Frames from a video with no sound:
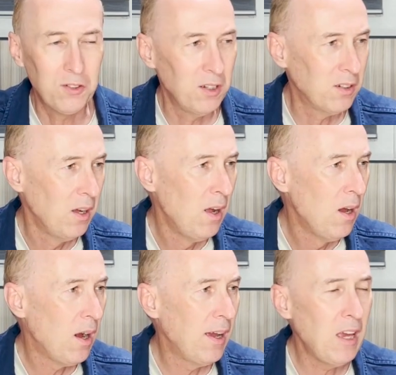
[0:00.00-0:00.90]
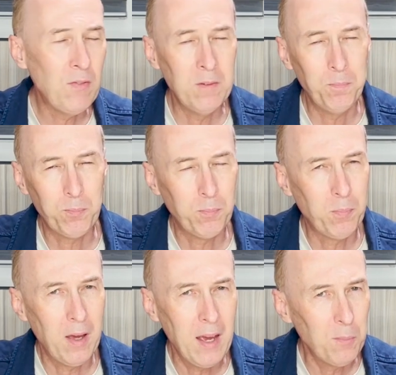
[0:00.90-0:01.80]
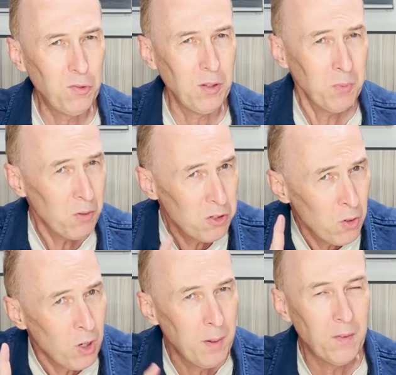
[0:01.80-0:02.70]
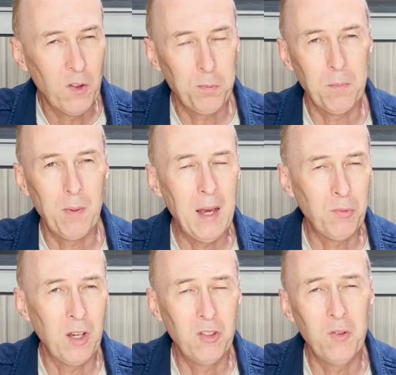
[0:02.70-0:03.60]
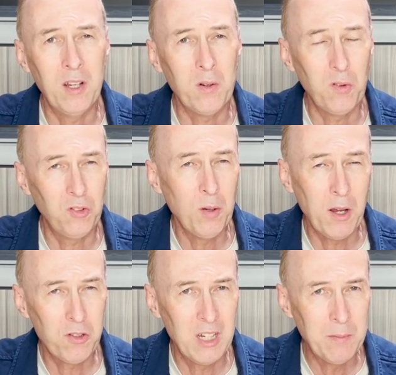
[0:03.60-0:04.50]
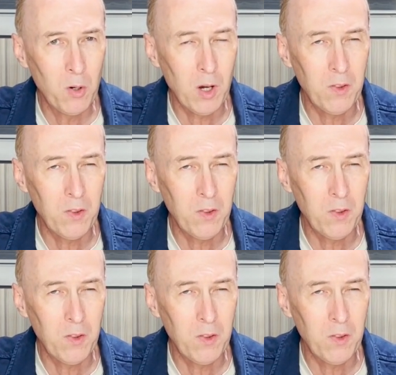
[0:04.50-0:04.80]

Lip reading: And I even perhaps, I'm not sure about this, but perhaps I don't hear it so much anymore.